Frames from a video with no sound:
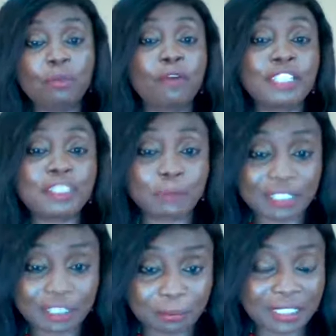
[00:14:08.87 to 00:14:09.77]
more
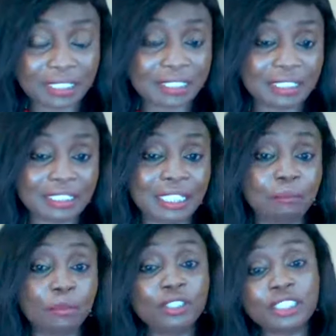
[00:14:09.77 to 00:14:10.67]
responsibilities
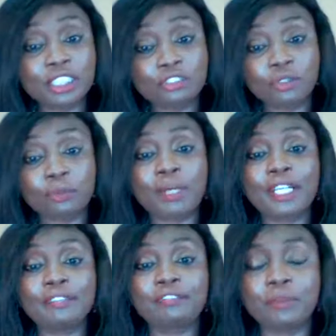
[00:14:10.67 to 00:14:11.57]
and more skills
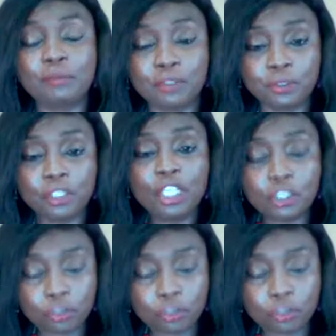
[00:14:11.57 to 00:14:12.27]
required from you.